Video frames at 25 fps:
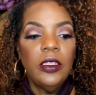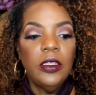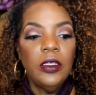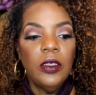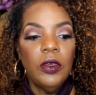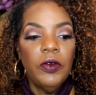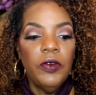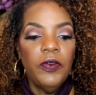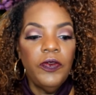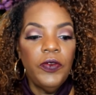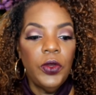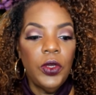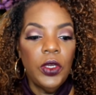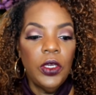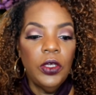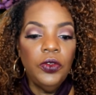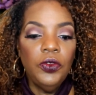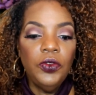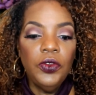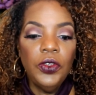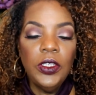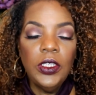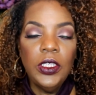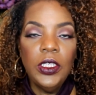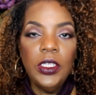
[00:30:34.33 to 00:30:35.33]
So if you're
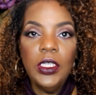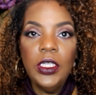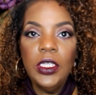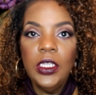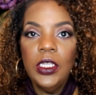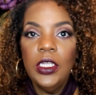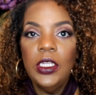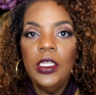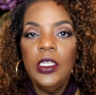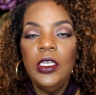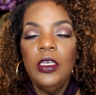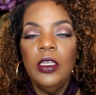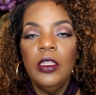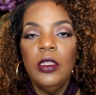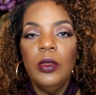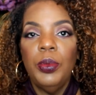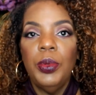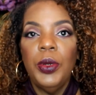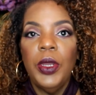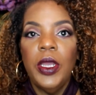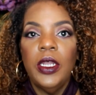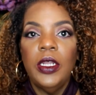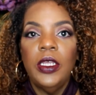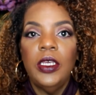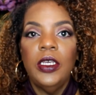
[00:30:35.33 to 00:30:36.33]
interested in any of the
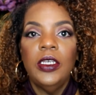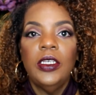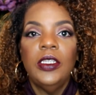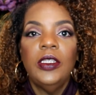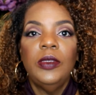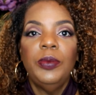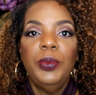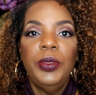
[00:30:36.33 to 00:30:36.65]
products,